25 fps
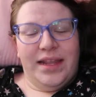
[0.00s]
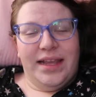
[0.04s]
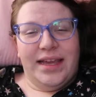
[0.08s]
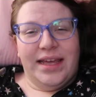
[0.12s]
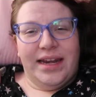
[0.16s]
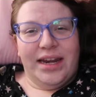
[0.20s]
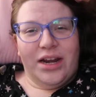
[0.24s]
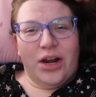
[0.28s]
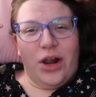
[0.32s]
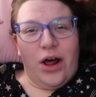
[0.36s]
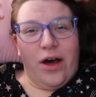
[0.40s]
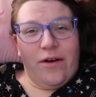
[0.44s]

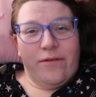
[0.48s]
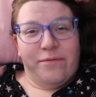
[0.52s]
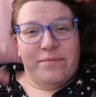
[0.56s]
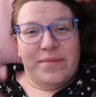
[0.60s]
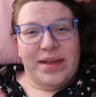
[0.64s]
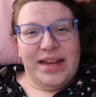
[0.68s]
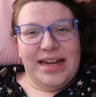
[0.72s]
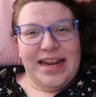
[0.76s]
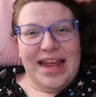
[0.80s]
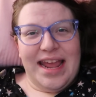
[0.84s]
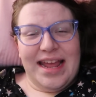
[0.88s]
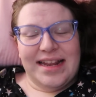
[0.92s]
get it
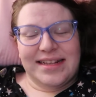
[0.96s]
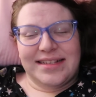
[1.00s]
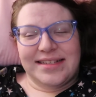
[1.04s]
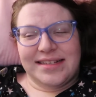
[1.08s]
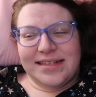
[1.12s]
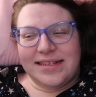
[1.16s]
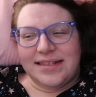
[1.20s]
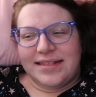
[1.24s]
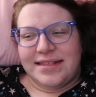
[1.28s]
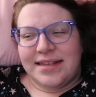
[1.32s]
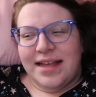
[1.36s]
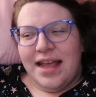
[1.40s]
off me
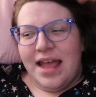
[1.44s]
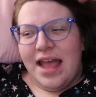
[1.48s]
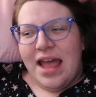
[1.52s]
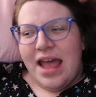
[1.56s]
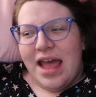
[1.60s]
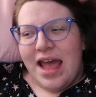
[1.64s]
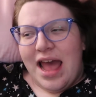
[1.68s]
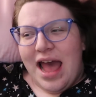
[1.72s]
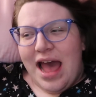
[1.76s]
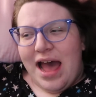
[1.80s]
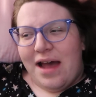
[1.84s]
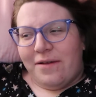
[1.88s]
dances
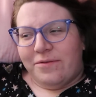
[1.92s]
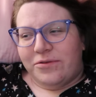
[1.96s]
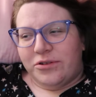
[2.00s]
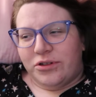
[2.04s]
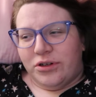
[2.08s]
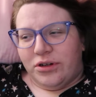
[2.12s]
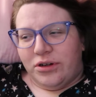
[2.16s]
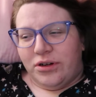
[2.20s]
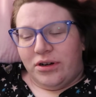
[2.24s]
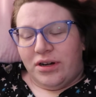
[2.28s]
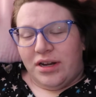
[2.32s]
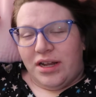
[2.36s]

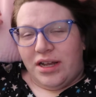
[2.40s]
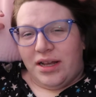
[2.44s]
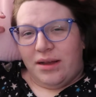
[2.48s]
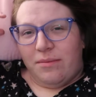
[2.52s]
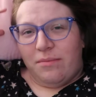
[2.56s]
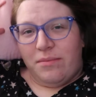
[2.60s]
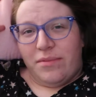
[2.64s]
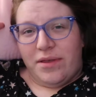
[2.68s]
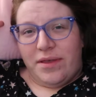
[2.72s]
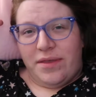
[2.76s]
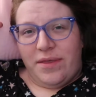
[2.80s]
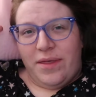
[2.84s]
after
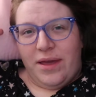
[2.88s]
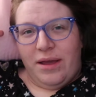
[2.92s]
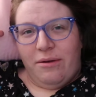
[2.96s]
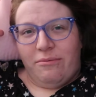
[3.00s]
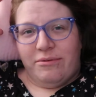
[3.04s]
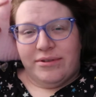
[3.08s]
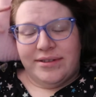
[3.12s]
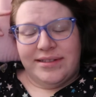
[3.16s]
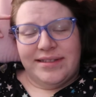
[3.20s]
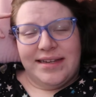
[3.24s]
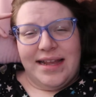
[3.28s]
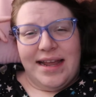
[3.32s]
the
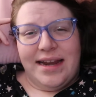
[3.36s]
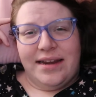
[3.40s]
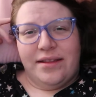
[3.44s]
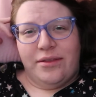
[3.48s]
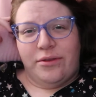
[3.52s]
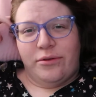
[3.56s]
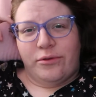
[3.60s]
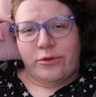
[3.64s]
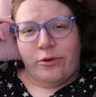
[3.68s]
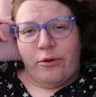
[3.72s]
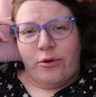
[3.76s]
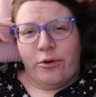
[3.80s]
thing was dead
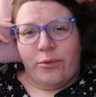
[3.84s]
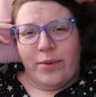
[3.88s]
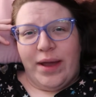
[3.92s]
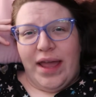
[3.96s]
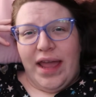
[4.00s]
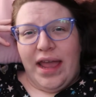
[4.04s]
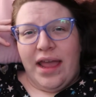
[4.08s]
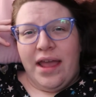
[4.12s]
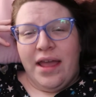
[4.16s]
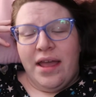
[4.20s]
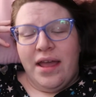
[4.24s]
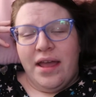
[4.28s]
and thrown
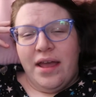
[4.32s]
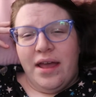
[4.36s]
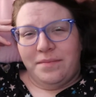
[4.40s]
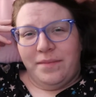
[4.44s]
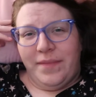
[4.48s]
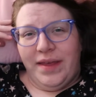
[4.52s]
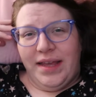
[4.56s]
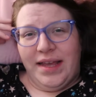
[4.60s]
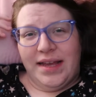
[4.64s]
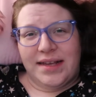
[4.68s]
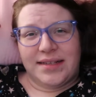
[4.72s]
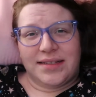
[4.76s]
away,
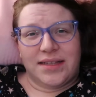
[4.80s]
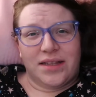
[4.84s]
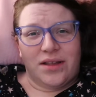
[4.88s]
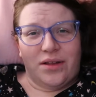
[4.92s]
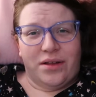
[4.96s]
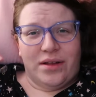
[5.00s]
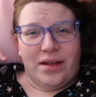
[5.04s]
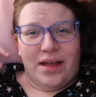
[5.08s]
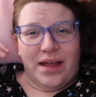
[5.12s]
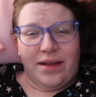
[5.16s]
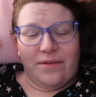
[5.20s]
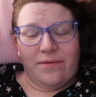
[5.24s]
because
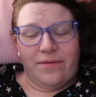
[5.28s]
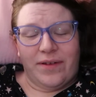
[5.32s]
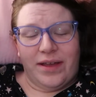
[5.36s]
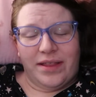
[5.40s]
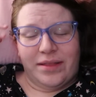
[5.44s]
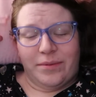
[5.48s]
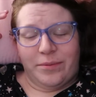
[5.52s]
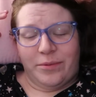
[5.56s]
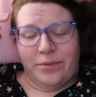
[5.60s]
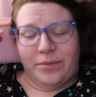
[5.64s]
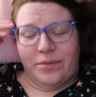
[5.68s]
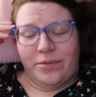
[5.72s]
I
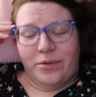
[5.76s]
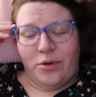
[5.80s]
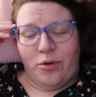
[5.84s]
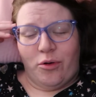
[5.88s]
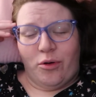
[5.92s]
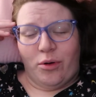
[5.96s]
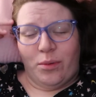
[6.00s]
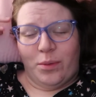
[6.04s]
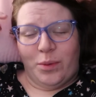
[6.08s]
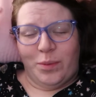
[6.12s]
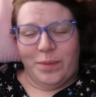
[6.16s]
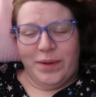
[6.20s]
find them
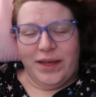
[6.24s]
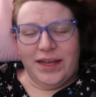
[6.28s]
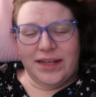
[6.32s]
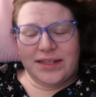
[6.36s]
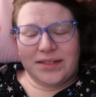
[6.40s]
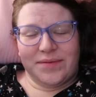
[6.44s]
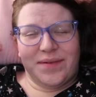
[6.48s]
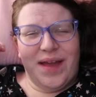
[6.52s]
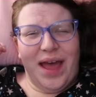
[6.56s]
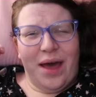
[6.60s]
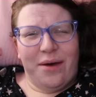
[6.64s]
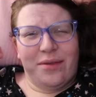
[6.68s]
horrible
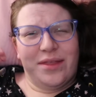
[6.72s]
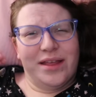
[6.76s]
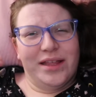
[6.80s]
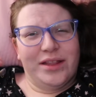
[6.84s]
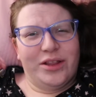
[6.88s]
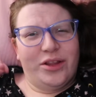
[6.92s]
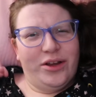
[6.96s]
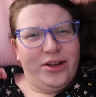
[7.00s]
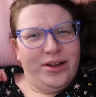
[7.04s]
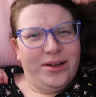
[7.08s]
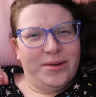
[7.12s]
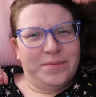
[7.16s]
because of how
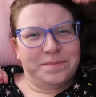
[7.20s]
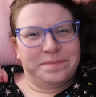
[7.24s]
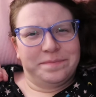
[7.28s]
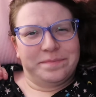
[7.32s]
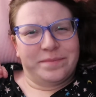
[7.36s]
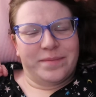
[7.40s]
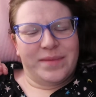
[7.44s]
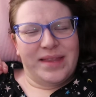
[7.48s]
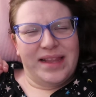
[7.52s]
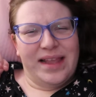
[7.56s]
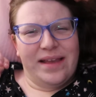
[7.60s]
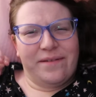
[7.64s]
they look.
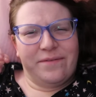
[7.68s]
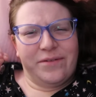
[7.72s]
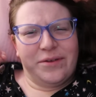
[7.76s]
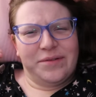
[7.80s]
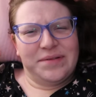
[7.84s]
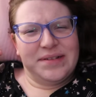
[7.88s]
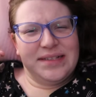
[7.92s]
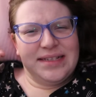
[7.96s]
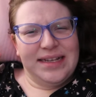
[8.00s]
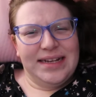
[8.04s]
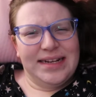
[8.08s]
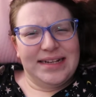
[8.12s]
If
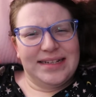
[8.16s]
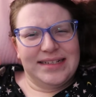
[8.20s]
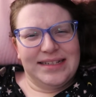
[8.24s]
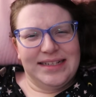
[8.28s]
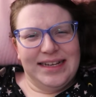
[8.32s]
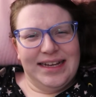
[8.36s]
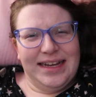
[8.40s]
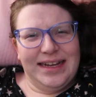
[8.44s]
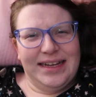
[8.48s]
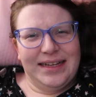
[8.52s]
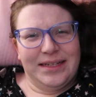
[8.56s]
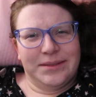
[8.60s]
you've seen a
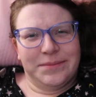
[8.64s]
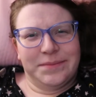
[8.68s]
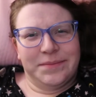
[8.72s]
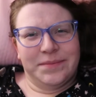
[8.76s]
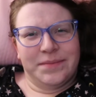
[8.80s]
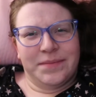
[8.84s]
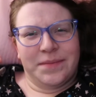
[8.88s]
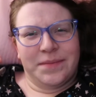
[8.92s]
tick,